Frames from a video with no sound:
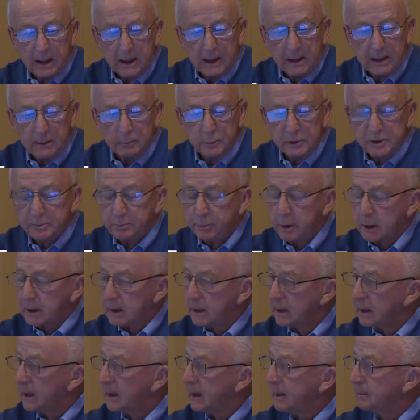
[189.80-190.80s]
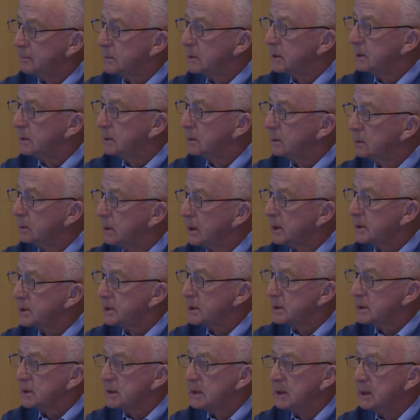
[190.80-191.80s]
and it was proclaimed in the
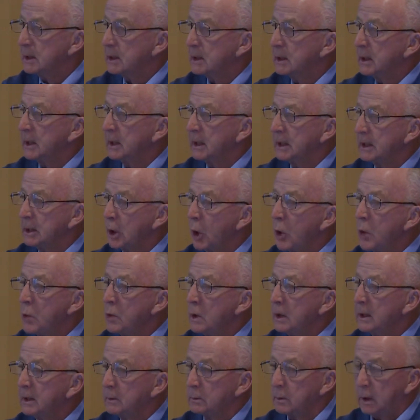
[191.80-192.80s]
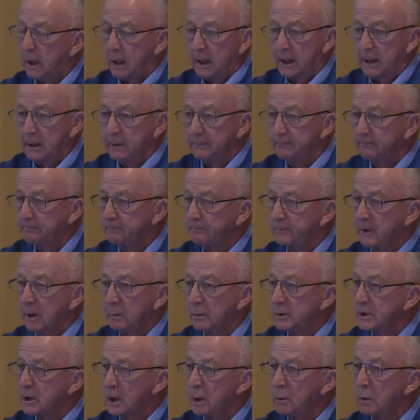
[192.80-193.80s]
U.S. as the only way,
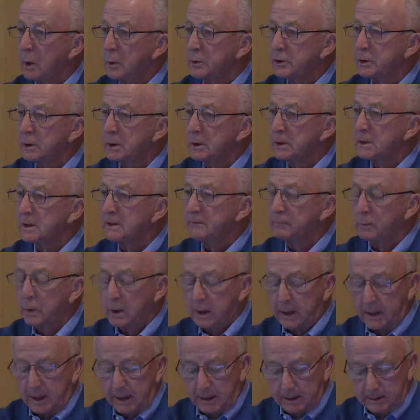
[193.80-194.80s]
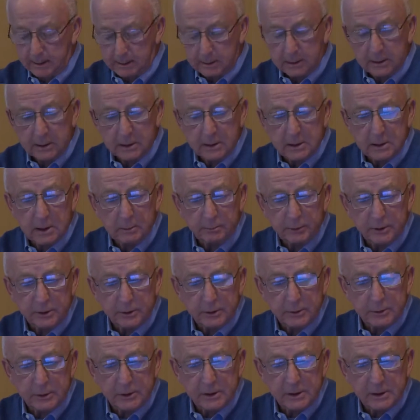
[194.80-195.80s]
there was no alternative way to
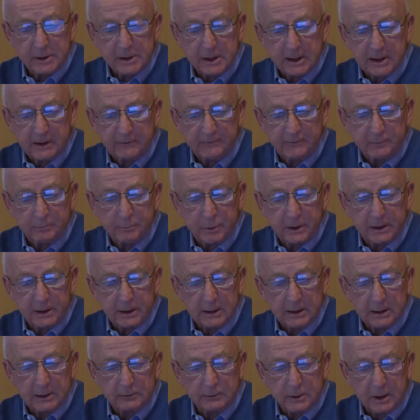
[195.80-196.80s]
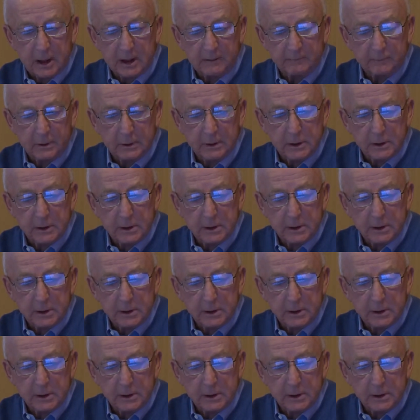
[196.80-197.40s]
produce safe beginning drivers.